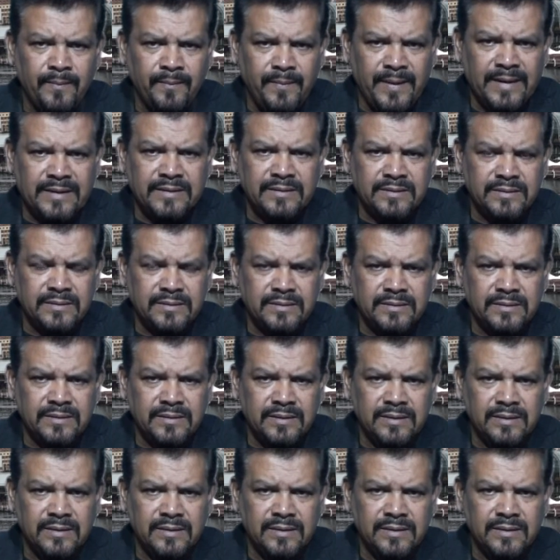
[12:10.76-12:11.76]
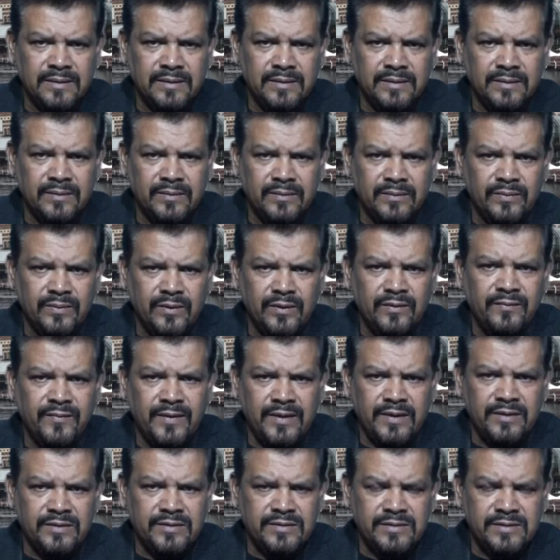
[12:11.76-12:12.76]
but
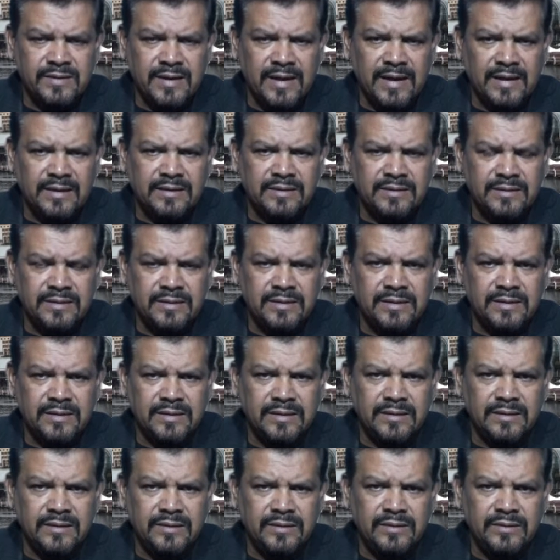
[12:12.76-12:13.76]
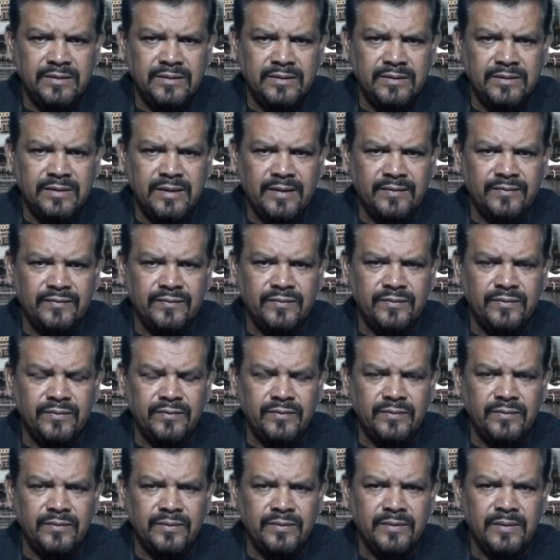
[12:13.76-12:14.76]
whoever you select, you have
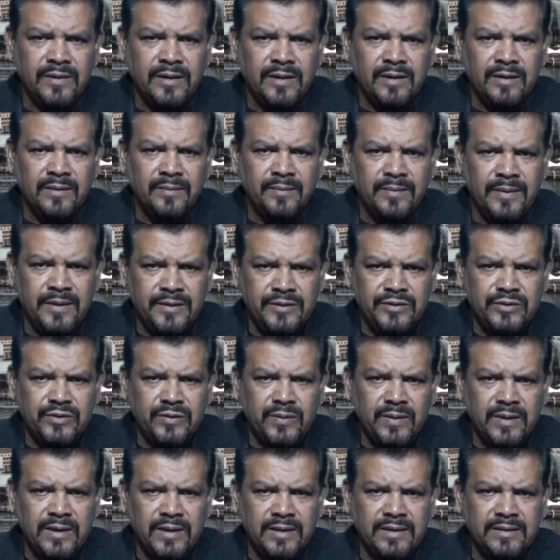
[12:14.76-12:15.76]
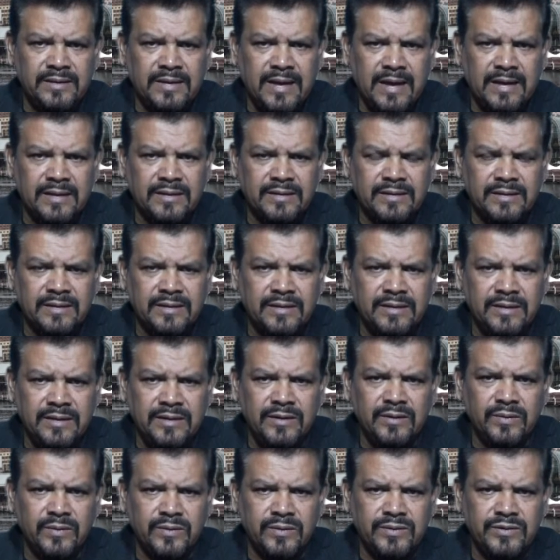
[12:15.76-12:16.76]
to make sure that
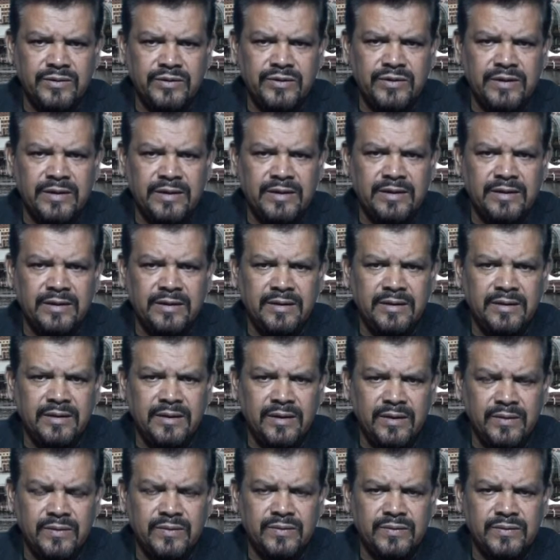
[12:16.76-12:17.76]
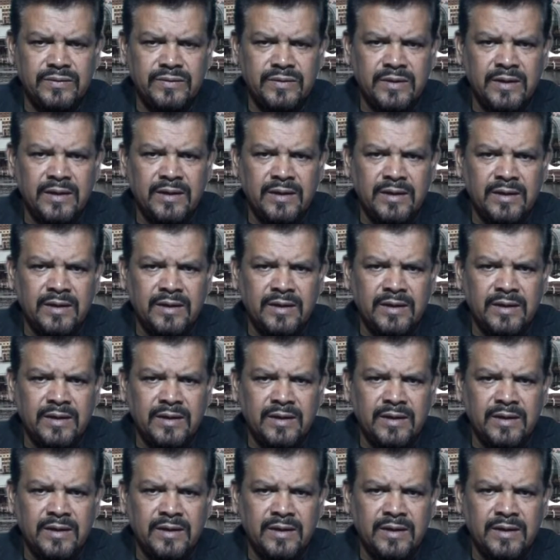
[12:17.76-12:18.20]
he or she knows